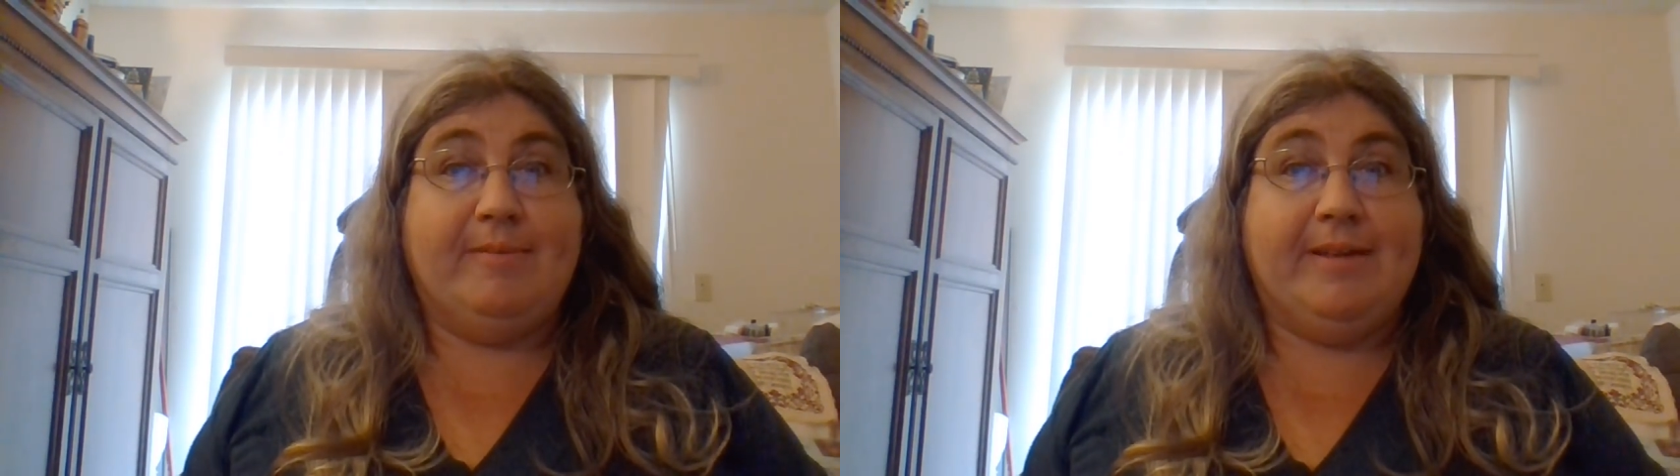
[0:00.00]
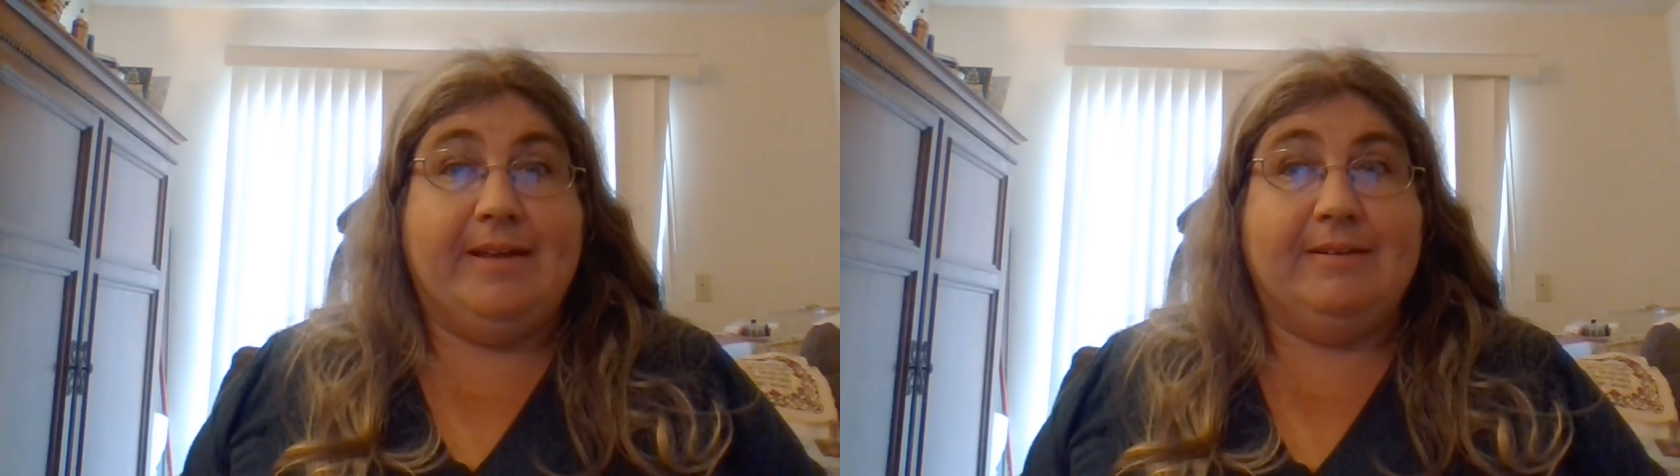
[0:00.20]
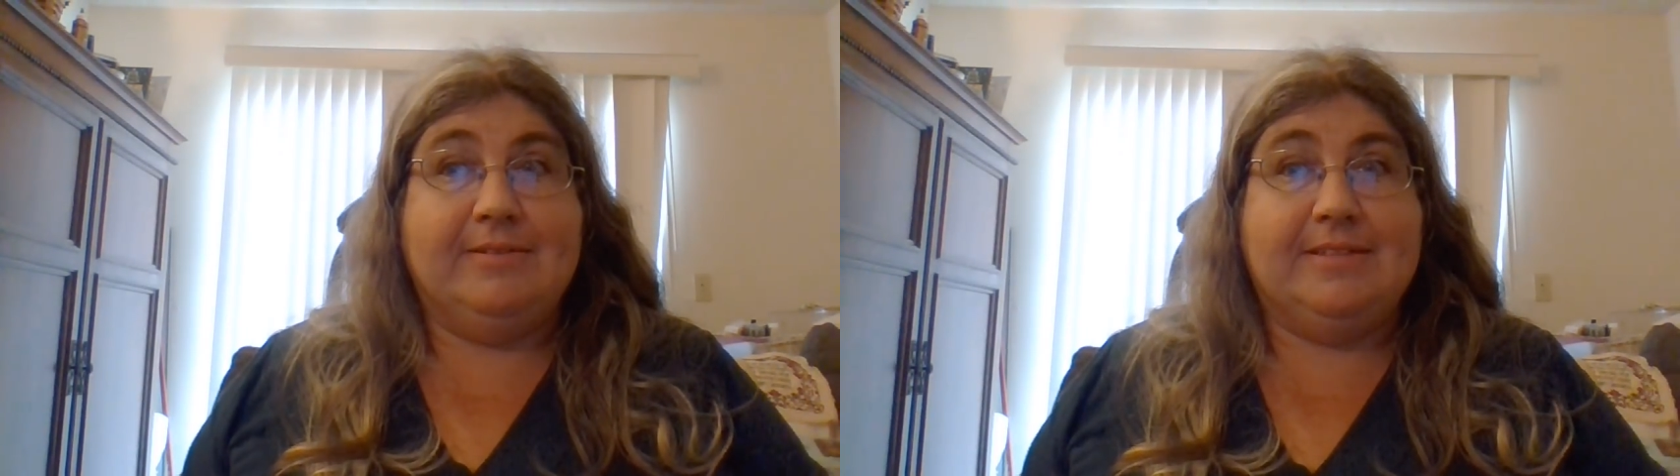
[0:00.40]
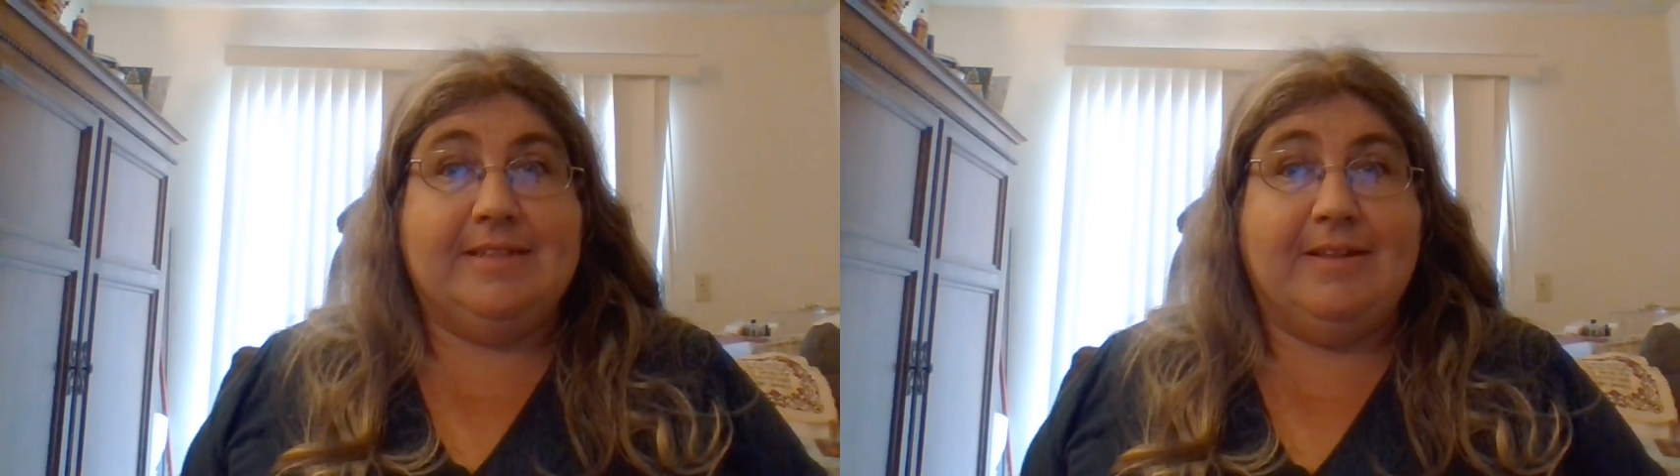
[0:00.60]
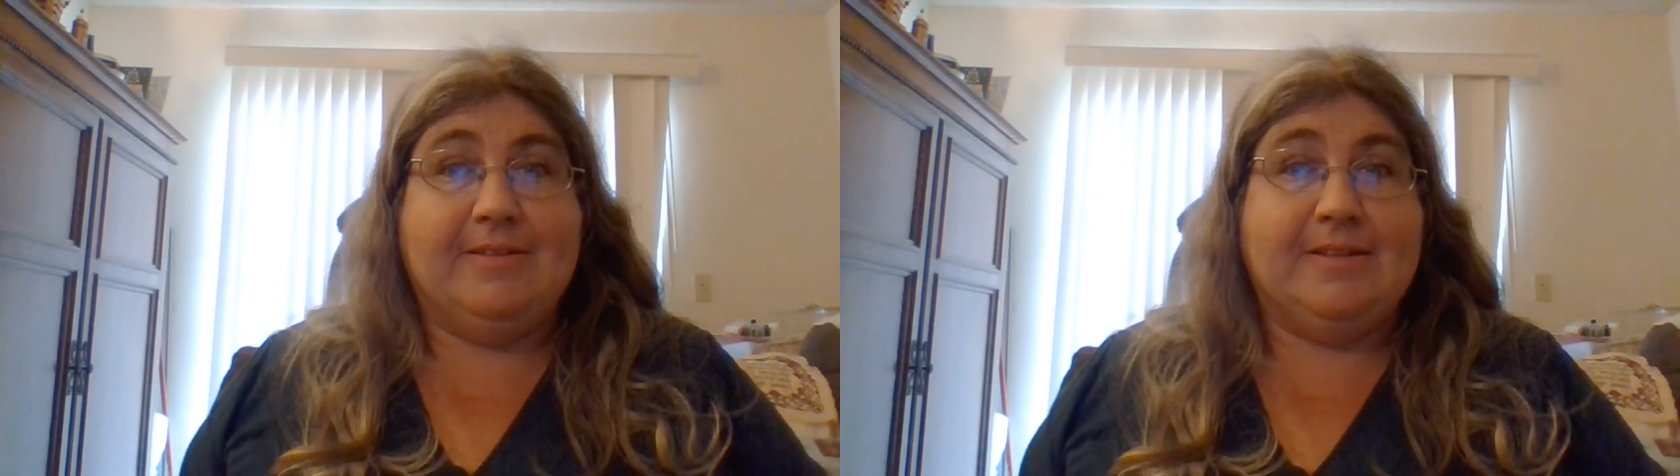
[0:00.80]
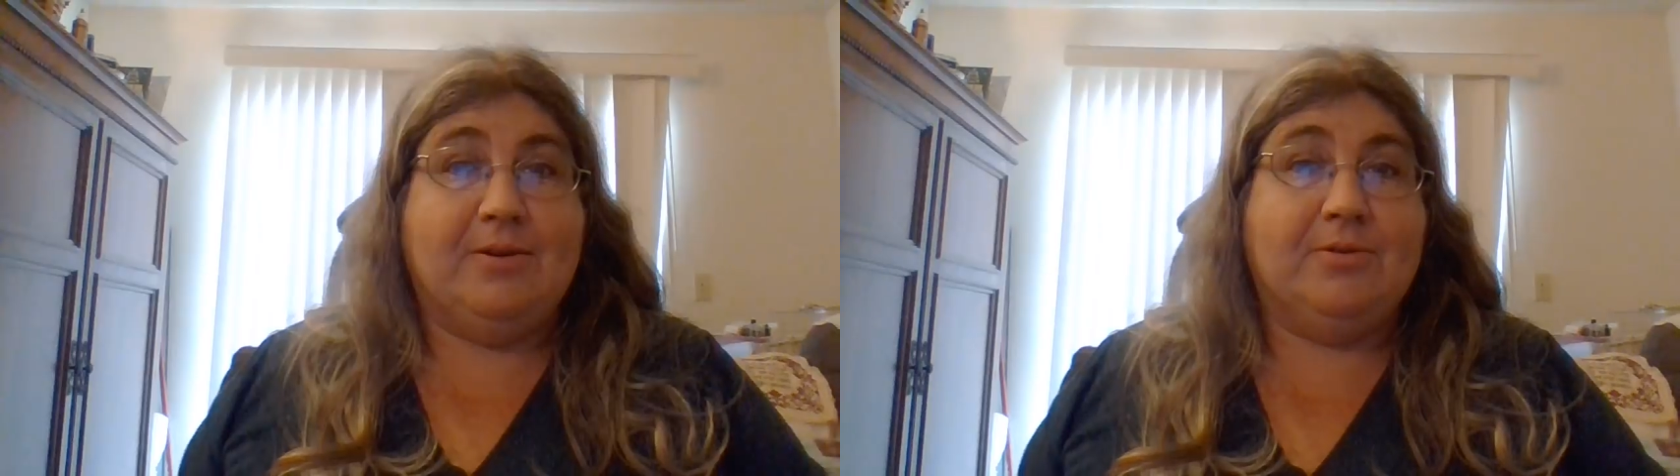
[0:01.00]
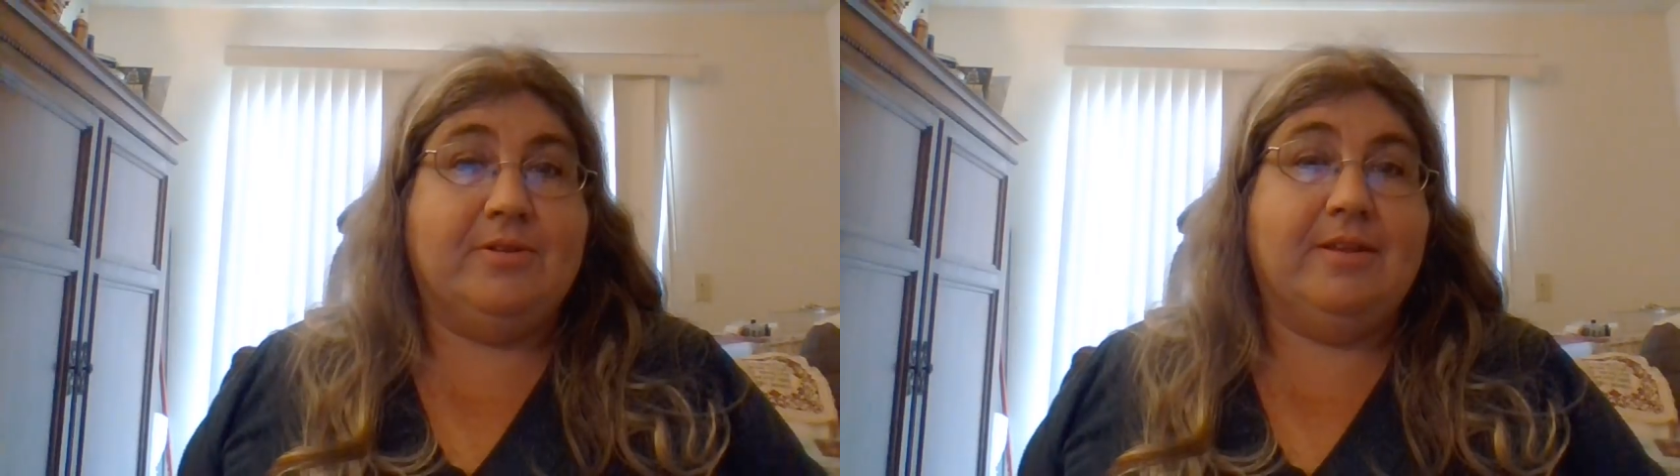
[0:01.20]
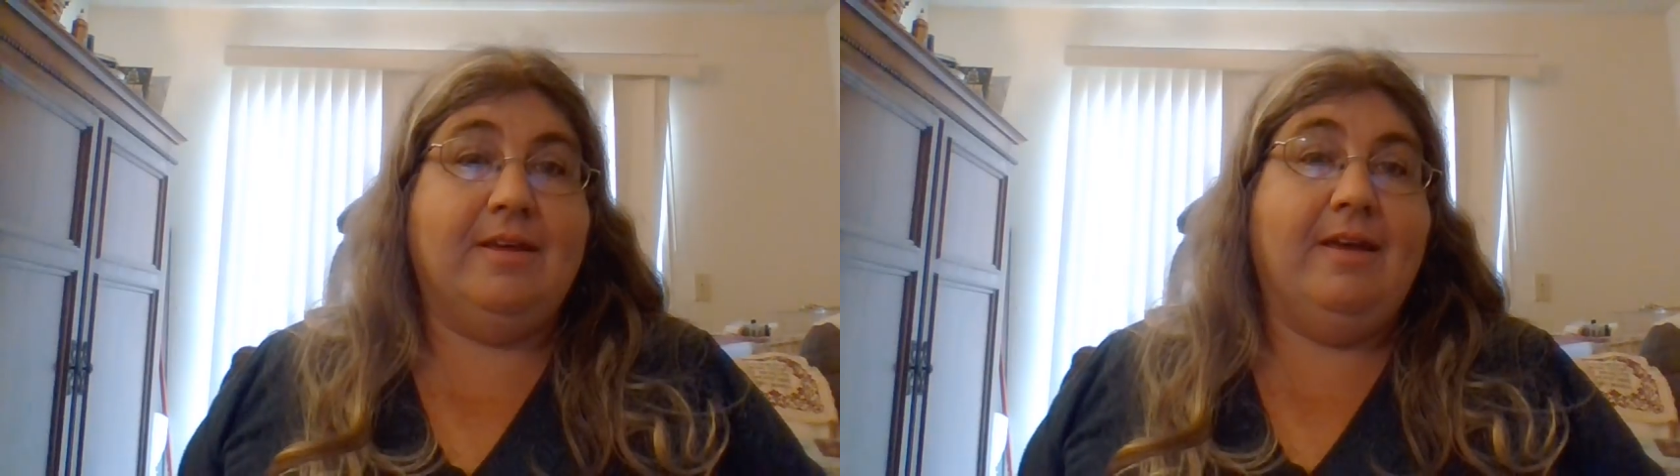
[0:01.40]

update. We'll see how this goes.